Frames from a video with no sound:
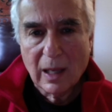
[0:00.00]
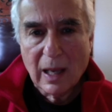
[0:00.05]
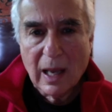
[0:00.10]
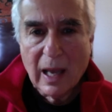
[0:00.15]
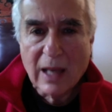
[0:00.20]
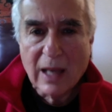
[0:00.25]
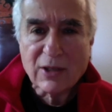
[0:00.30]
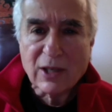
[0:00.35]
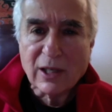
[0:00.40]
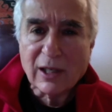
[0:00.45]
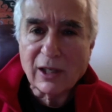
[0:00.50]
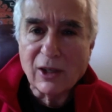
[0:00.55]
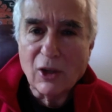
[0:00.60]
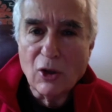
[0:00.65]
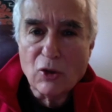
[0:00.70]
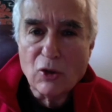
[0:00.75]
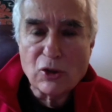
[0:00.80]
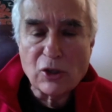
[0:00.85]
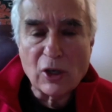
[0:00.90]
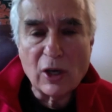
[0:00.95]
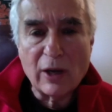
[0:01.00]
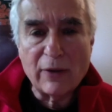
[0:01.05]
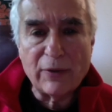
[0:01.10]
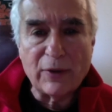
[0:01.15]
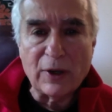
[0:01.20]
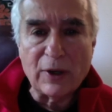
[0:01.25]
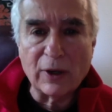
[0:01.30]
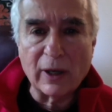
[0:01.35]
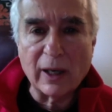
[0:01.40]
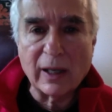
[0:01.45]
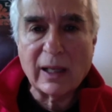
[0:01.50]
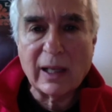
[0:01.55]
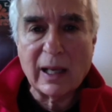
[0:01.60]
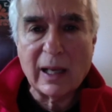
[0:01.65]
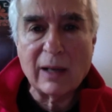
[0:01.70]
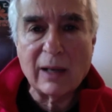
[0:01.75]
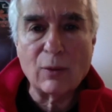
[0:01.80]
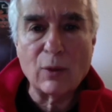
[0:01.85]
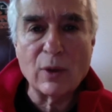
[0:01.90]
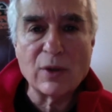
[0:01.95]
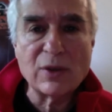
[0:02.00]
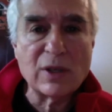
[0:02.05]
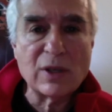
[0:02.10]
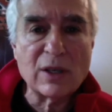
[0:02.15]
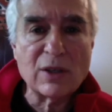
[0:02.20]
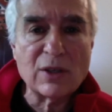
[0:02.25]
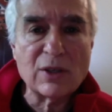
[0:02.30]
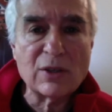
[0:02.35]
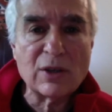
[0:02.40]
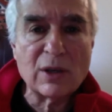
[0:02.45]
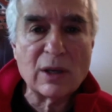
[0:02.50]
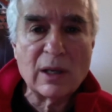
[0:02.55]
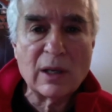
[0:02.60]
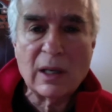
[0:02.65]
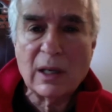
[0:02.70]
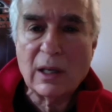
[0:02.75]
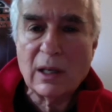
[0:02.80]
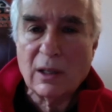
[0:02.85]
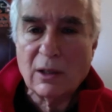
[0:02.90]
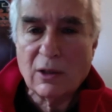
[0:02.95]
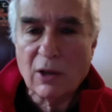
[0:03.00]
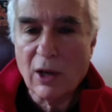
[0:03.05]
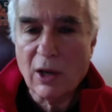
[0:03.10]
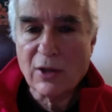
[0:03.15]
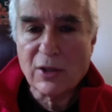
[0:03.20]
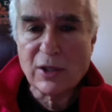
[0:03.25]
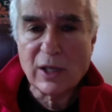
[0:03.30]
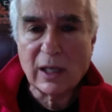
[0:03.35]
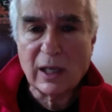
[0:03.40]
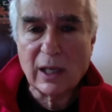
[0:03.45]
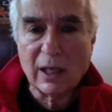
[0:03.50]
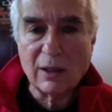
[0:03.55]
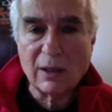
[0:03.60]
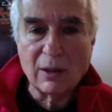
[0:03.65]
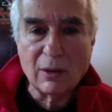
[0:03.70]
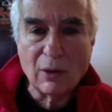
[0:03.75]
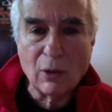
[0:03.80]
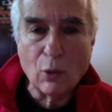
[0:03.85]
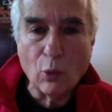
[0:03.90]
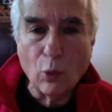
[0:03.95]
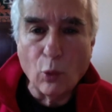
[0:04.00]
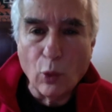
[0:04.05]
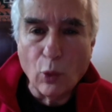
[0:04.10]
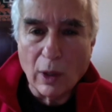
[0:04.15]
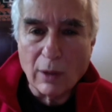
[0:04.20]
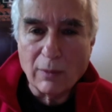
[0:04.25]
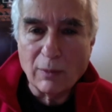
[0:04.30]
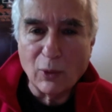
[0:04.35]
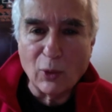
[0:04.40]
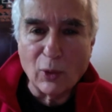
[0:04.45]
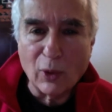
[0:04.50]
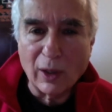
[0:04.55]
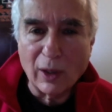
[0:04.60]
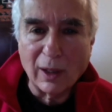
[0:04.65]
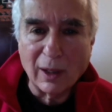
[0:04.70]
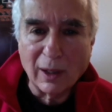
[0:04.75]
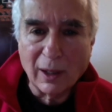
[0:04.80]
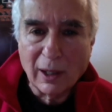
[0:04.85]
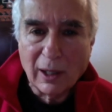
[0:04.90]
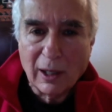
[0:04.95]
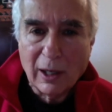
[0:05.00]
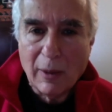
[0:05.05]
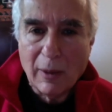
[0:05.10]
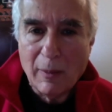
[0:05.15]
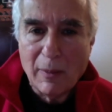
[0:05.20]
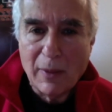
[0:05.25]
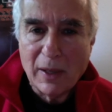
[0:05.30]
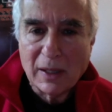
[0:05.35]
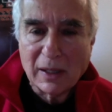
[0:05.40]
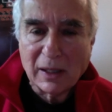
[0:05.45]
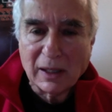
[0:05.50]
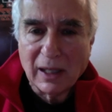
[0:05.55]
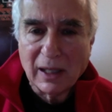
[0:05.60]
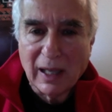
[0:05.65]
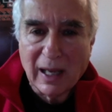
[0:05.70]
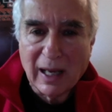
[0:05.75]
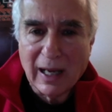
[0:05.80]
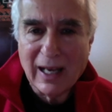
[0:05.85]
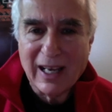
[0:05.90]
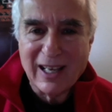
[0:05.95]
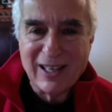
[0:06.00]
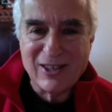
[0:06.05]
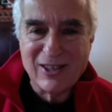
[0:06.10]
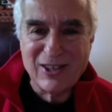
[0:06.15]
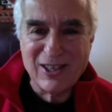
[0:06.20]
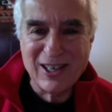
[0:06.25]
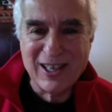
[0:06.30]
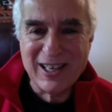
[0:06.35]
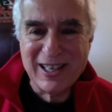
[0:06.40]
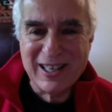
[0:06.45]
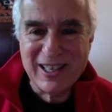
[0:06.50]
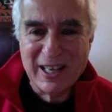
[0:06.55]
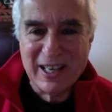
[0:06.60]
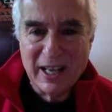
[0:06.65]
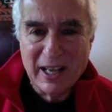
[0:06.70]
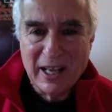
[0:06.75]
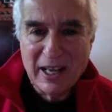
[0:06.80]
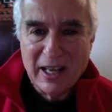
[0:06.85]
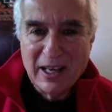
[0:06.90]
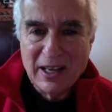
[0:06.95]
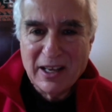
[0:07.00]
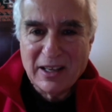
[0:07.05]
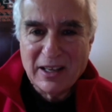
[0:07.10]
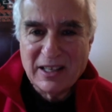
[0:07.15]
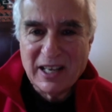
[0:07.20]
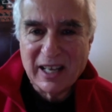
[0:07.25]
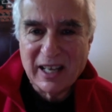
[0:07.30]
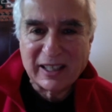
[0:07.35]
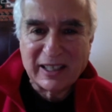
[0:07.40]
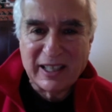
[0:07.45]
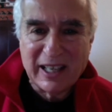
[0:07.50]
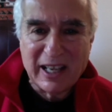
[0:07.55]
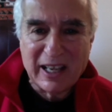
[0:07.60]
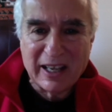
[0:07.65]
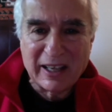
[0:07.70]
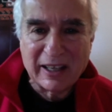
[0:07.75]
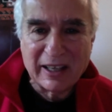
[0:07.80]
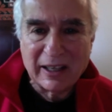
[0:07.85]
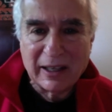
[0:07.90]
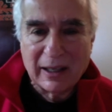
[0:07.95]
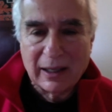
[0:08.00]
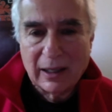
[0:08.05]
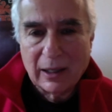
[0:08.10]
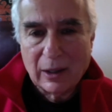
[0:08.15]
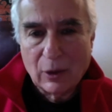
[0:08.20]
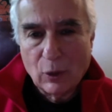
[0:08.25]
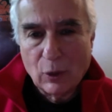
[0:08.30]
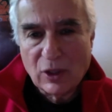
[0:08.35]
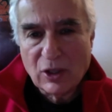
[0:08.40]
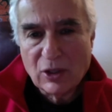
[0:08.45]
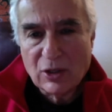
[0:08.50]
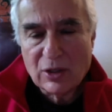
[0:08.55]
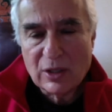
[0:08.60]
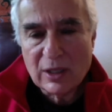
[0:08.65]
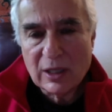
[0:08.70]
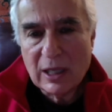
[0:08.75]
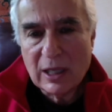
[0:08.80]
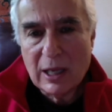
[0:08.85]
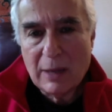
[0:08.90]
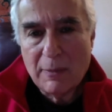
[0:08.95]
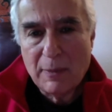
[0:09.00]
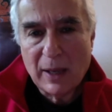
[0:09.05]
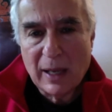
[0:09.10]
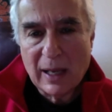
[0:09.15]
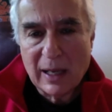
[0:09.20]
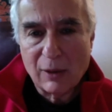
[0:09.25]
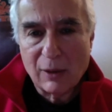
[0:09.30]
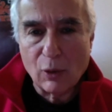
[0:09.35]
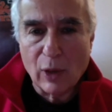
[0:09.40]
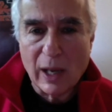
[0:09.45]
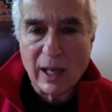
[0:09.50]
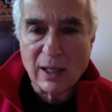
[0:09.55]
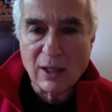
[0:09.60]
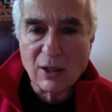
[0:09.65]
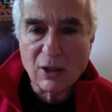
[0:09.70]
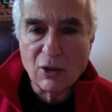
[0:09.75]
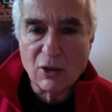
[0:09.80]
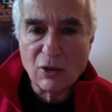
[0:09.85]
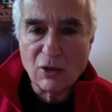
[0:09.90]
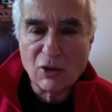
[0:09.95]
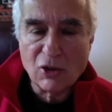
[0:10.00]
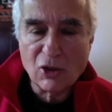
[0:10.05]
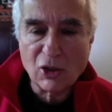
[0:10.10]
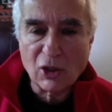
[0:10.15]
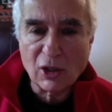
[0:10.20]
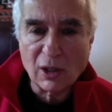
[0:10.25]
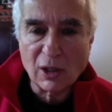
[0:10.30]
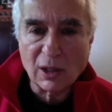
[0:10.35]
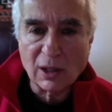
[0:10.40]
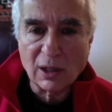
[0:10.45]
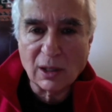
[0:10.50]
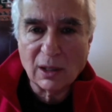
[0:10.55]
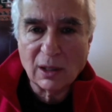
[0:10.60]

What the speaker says: As I close off here, I can't resist tossing in one more mental hygiene technique, which is to keep a gratitude journal.